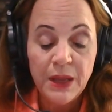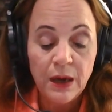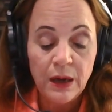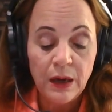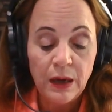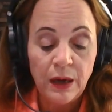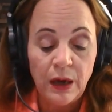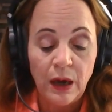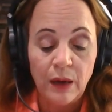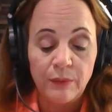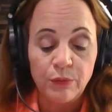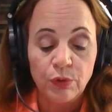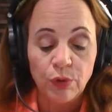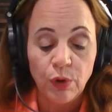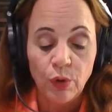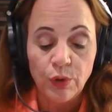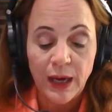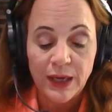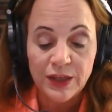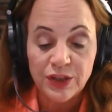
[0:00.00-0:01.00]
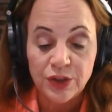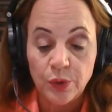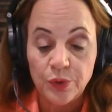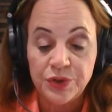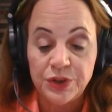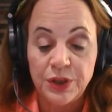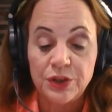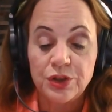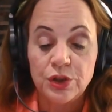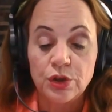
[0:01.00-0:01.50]
um, grow
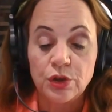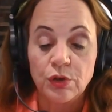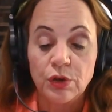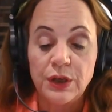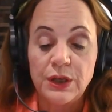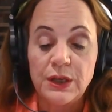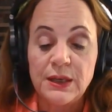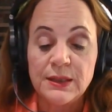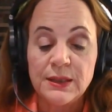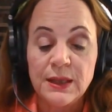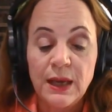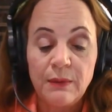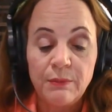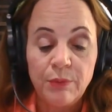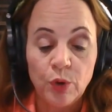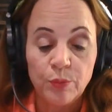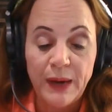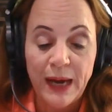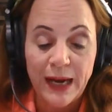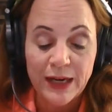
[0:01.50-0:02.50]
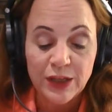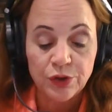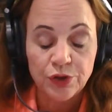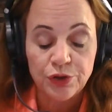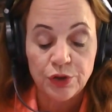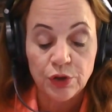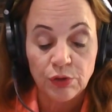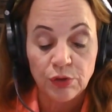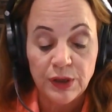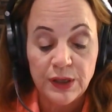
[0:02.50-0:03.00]
associate's degrees, their bachelor's
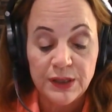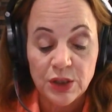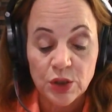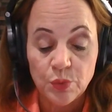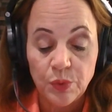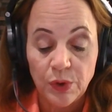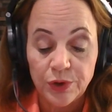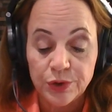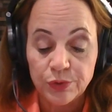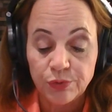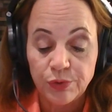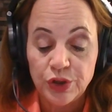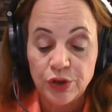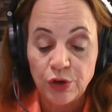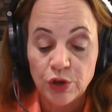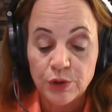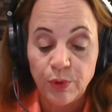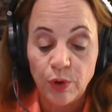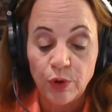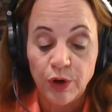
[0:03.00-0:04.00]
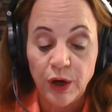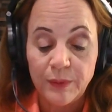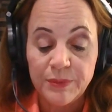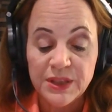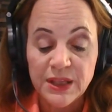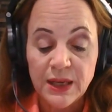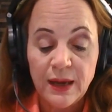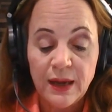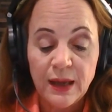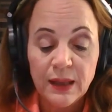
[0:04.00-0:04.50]
degrees, as well as research
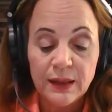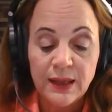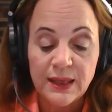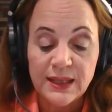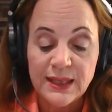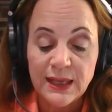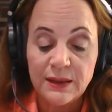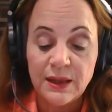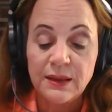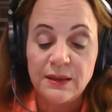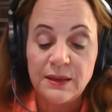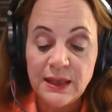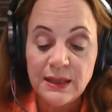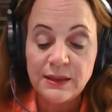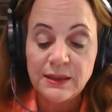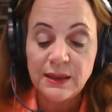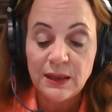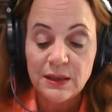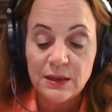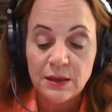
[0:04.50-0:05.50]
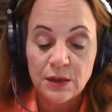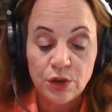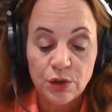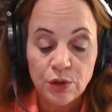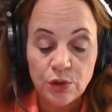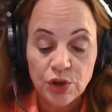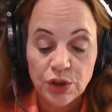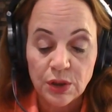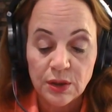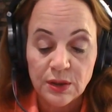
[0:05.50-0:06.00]
programs. They said that these
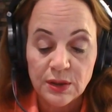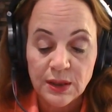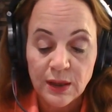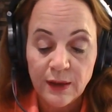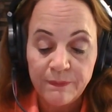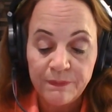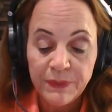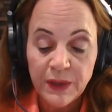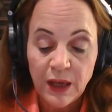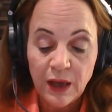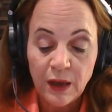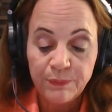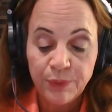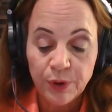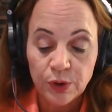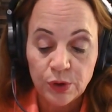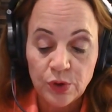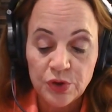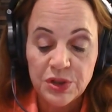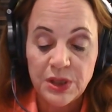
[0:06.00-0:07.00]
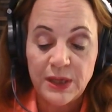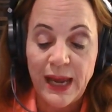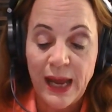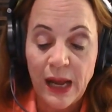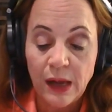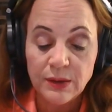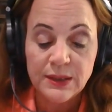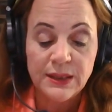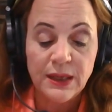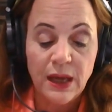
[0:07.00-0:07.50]
institutions produced an
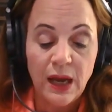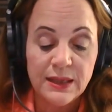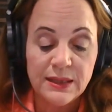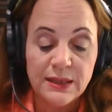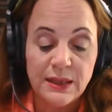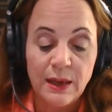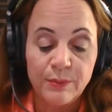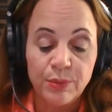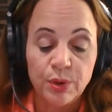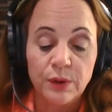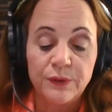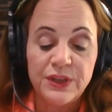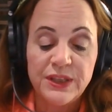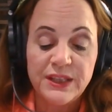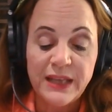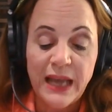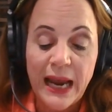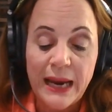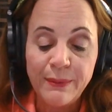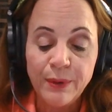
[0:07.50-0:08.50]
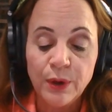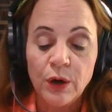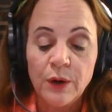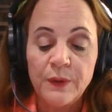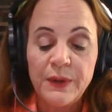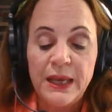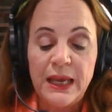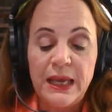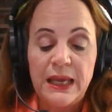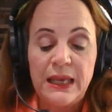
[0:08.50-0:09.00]
outsized number of cyber
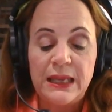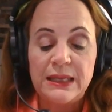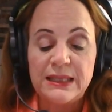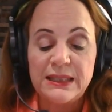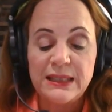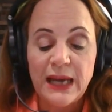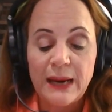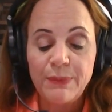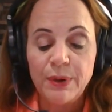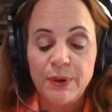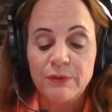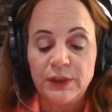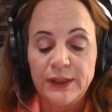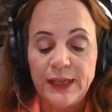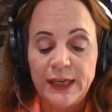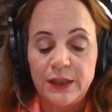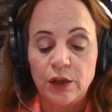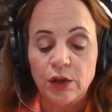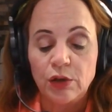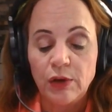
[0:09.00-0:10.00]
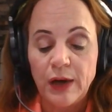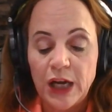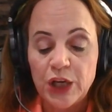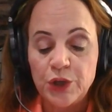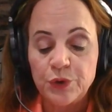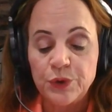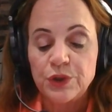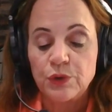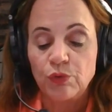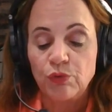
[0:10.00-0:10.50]
and cyber related
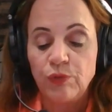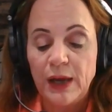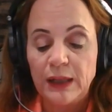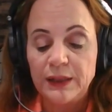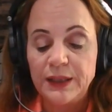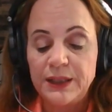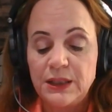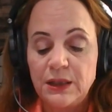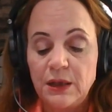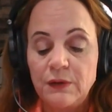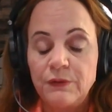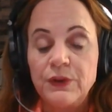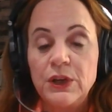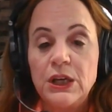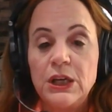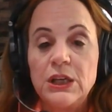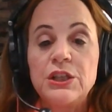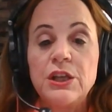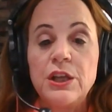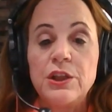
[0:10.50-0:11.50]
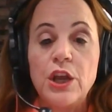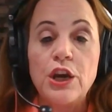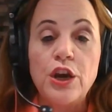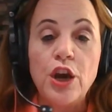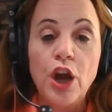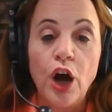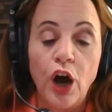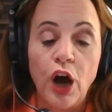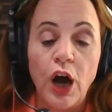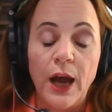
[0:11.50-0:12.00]
graduates relative to the
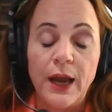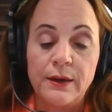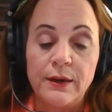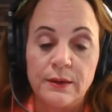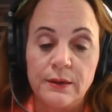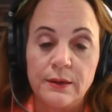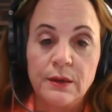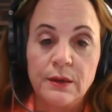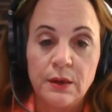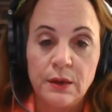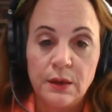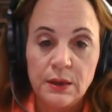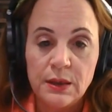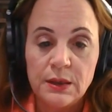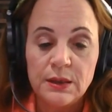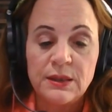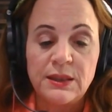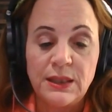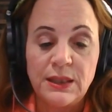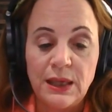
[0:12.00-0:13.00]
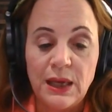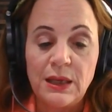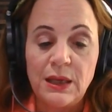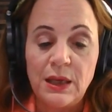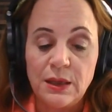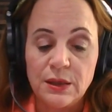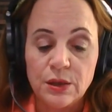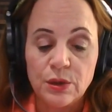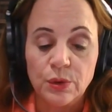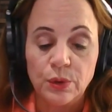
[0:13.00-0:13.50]
non
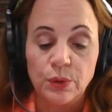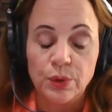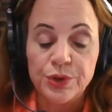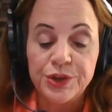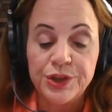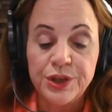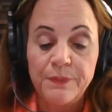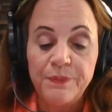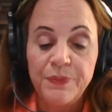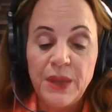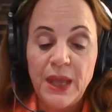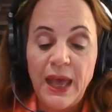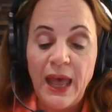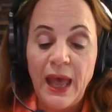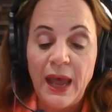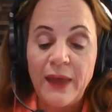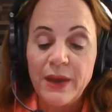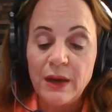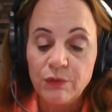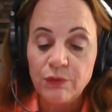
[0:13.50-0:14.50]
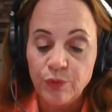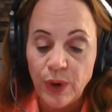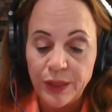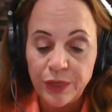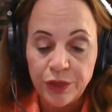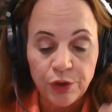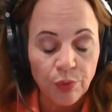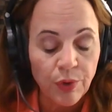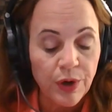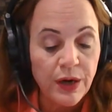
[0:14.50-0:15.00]
CAE schools. And they went
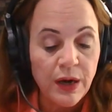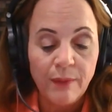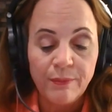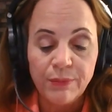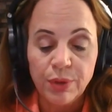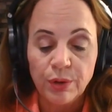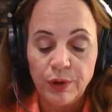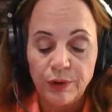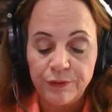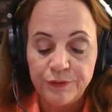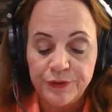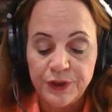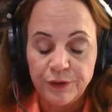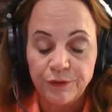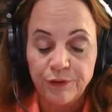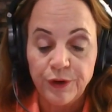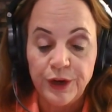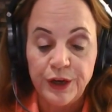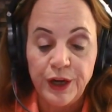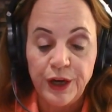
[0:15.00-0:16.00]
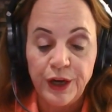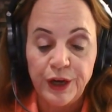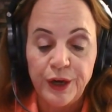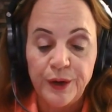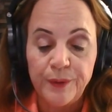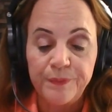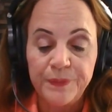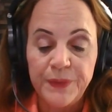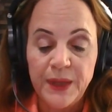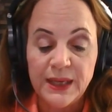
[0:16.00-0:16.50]
through a number of different
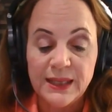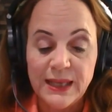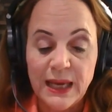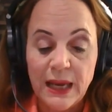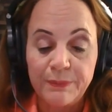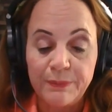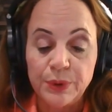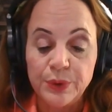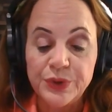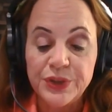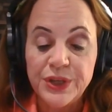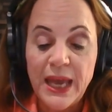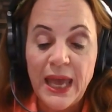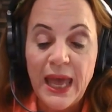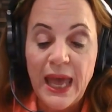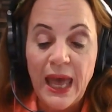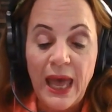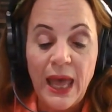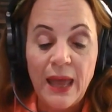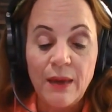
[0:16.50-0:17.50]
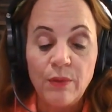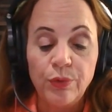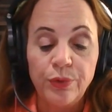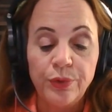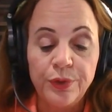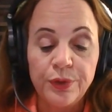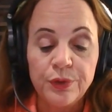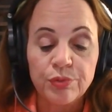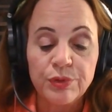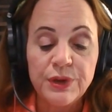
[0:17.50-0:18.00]
um, examples.
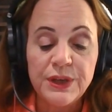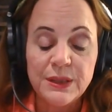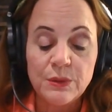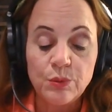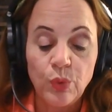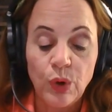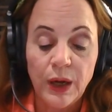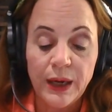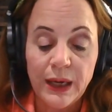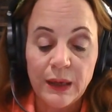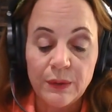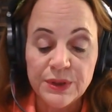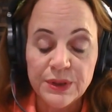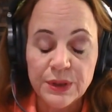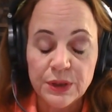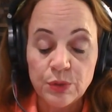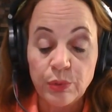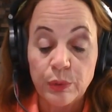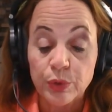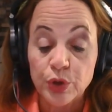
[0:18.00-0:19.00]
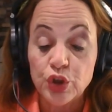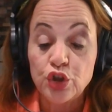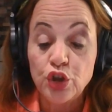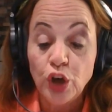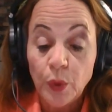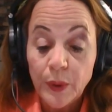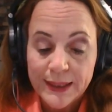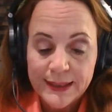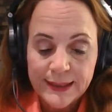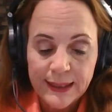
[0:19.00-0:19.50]
And the reason why I was we were
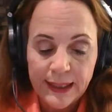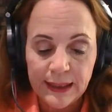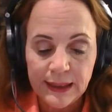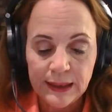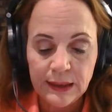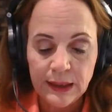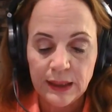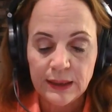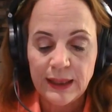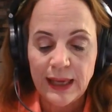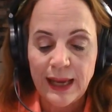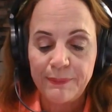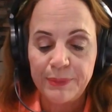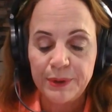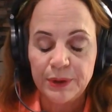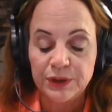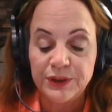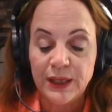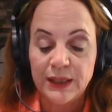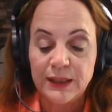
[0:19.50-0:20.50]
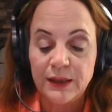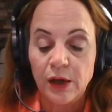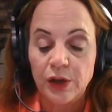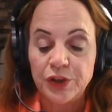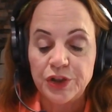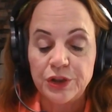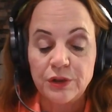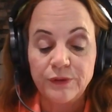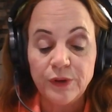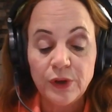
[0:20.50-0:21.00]
so excited at Capital
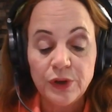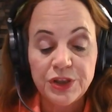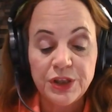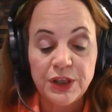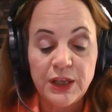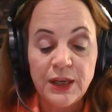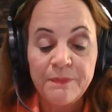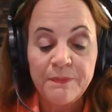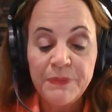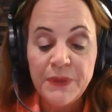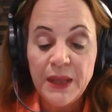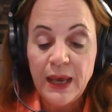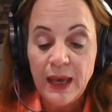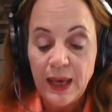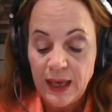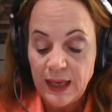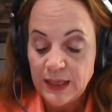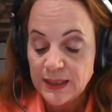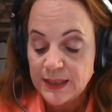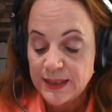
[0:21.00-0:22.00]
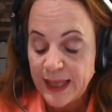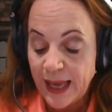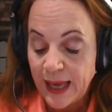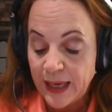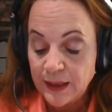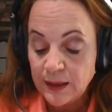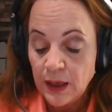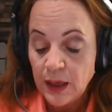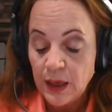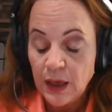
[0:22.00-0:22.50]
Technology University is
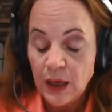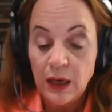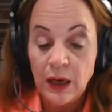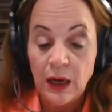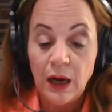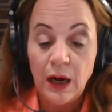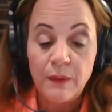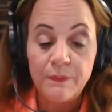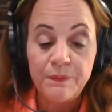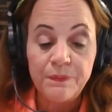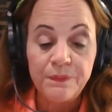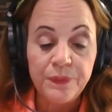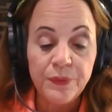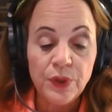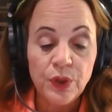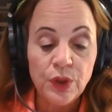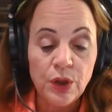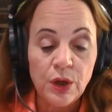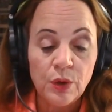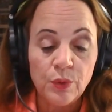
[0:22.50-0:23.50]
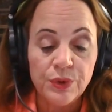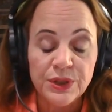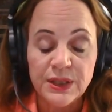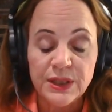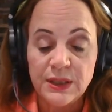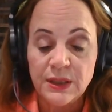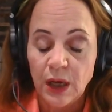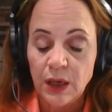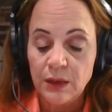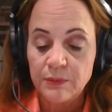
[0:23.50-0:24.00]
that um, it was
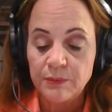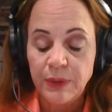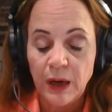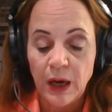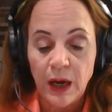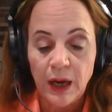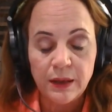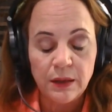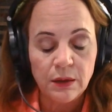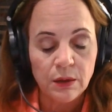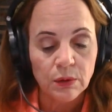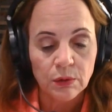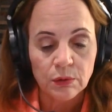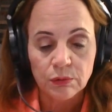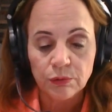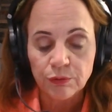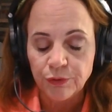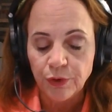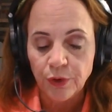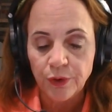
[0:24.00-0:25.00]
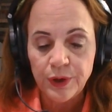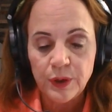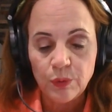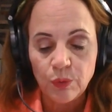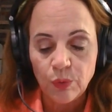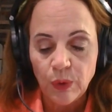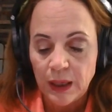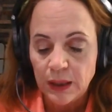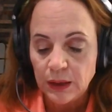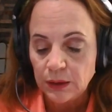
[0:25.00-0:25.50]
done by you know very
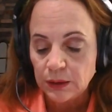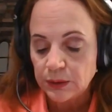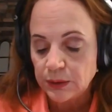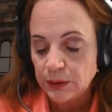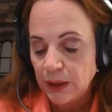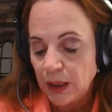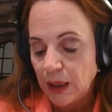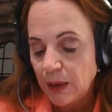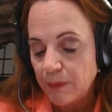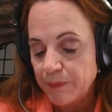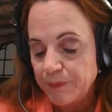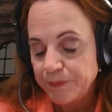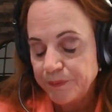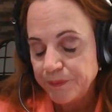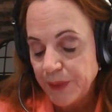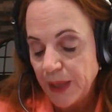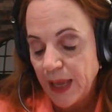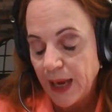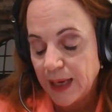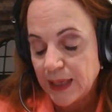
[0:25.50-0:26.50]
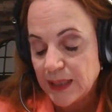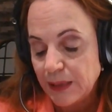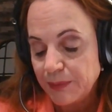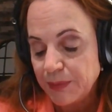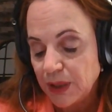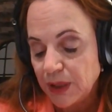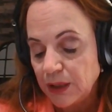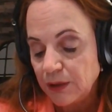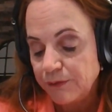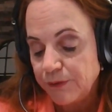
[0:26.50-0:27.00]
well um,
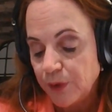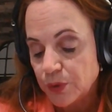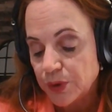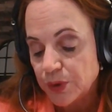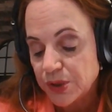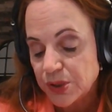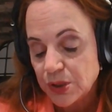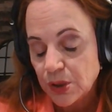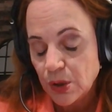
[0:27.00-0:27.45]
academically focused